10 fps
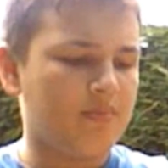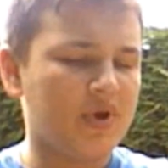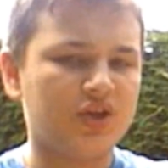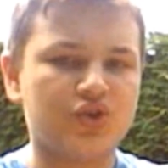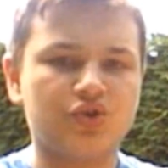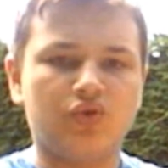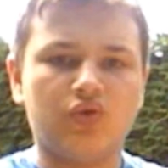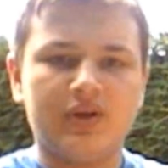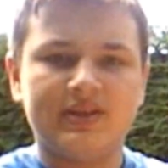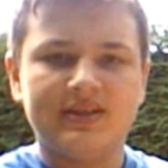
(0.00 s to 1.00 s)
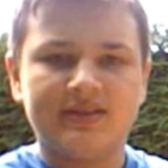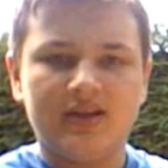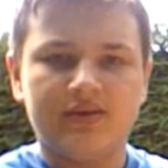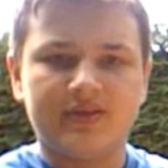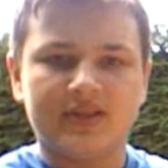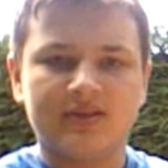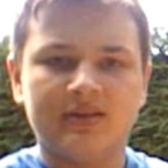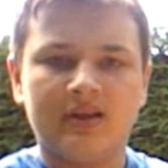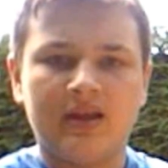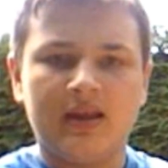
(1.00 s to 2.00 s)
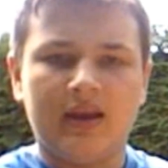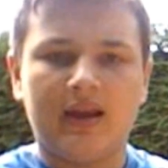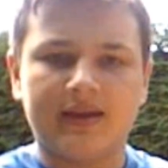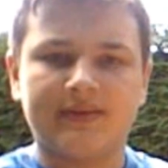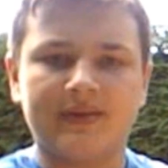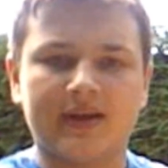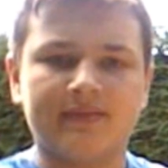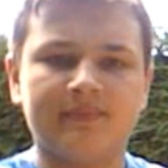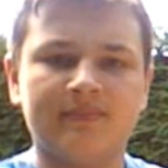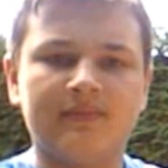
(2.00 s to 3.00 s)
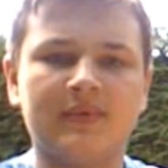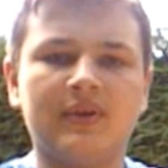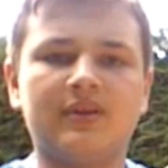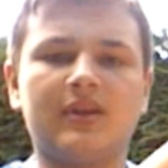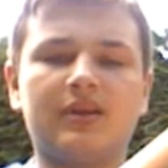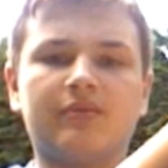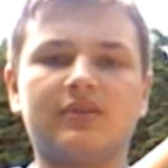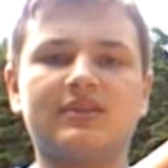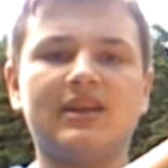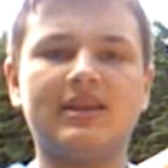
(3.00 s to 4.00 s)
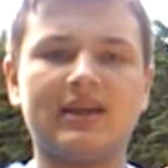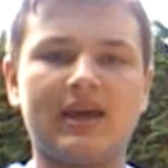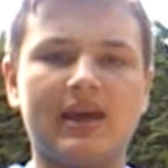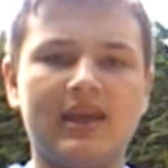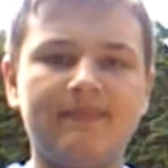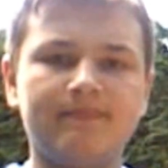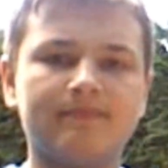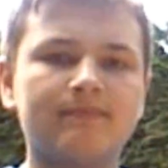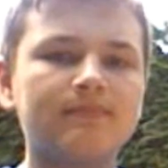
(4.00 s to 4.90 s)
and make sure it is loaded like that. Then you want to take aim